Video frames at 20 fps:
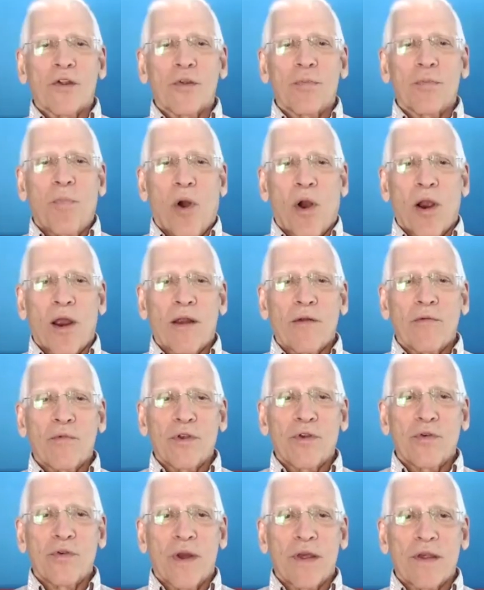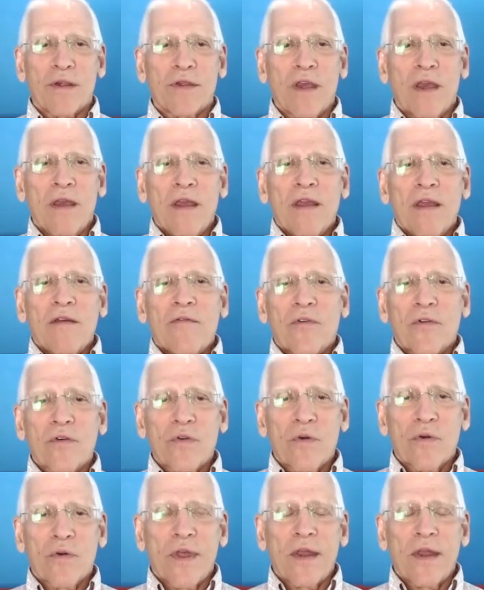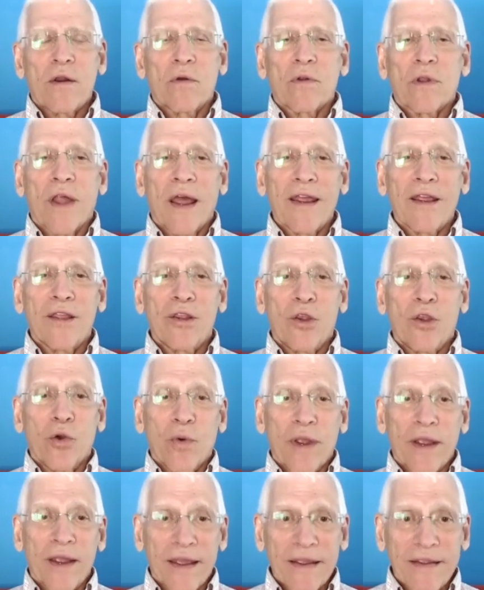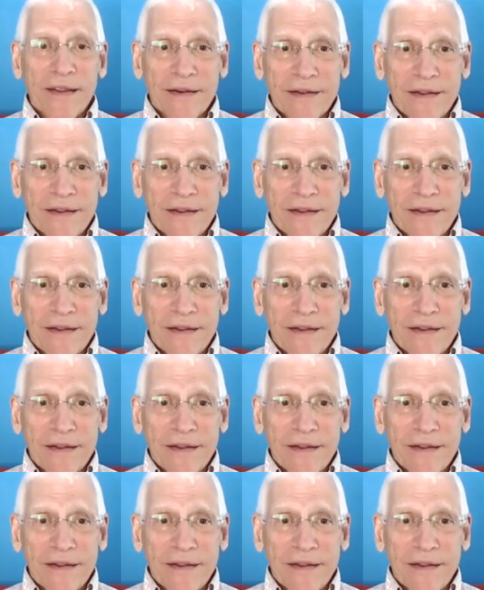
part, which was, first of all, they don't like doing it.